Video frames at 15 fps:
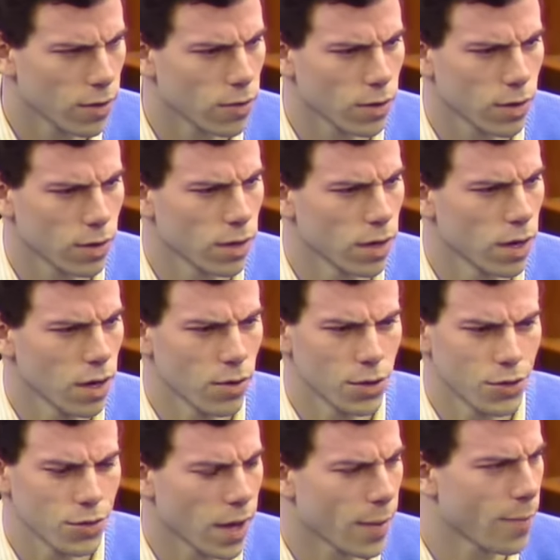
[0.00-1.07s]
Or What
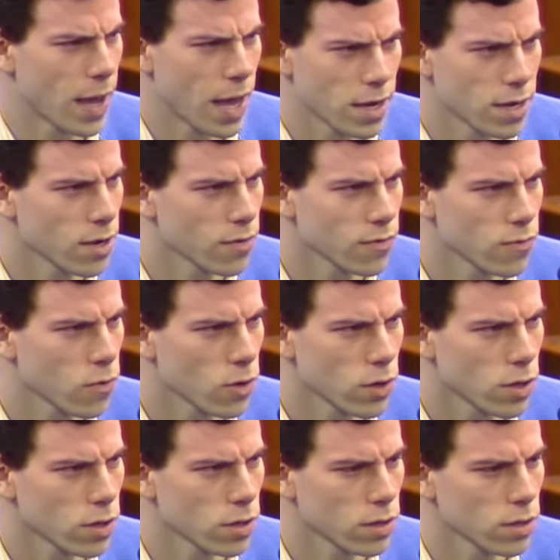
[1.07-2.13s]
are you not man enough for
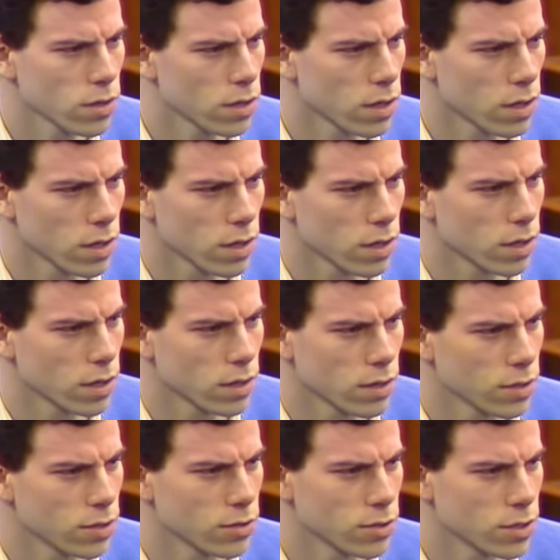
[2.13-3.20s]
her? Uh,
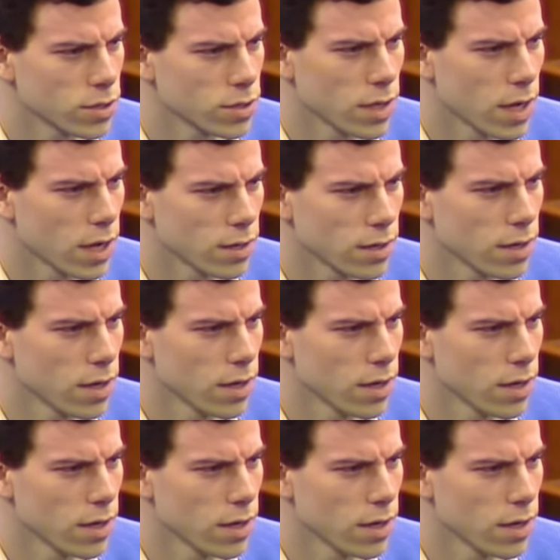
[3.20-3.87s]
are you just not.